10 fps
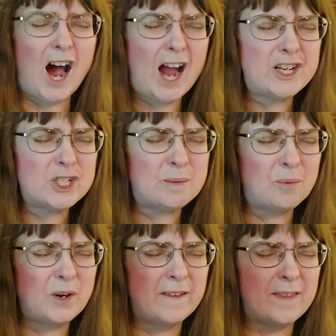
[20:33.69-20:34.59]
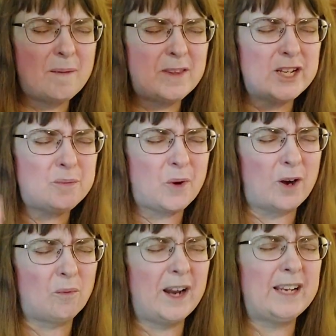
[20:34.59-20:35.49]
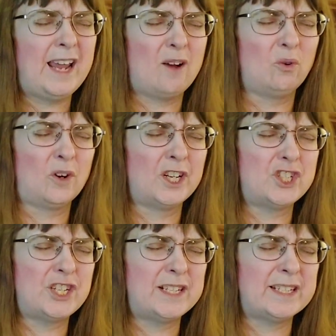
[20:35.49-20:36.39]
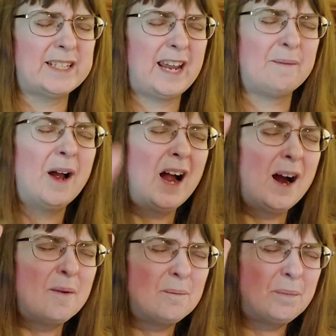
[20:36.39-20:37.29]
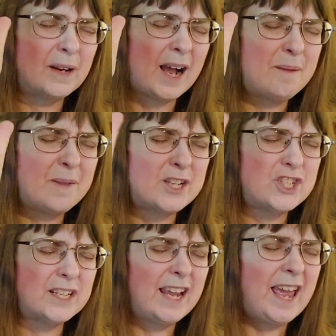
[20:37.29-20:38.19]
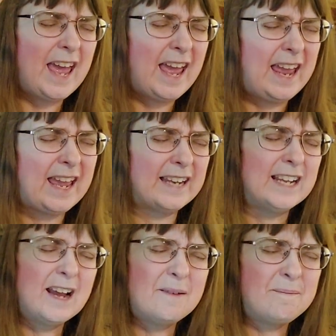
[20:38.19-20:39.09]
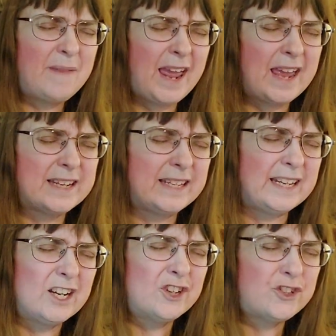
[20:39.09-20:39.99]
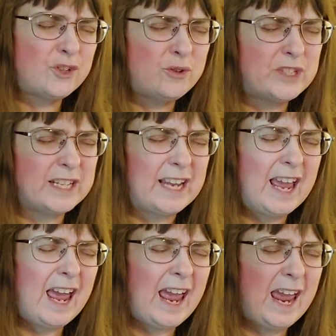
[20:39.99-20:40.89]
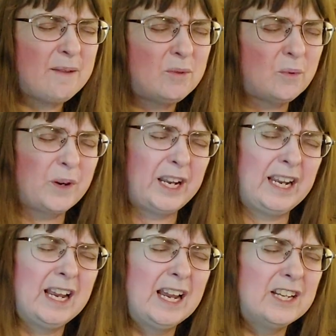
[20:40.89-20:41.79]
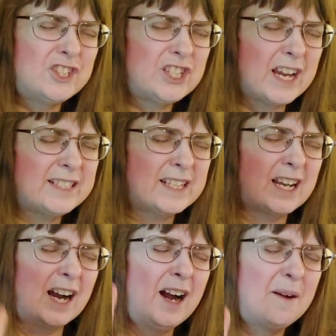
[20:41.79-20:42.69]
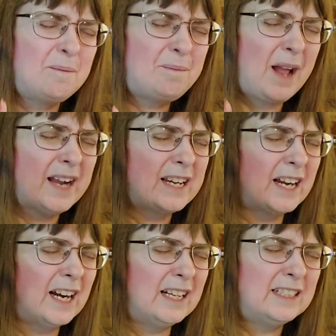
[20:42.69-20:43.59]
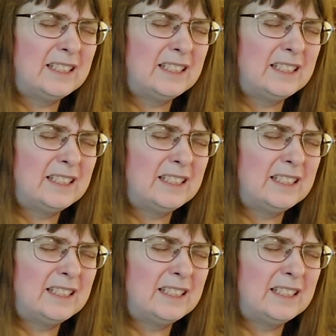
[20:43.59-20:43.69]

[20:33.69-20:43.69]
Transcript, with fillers: I just am putting them in this prayer right now, Lord, in Jesus' name. But I mention Anne, Mandy, Susie, Anne Marie, Jessica, Becca,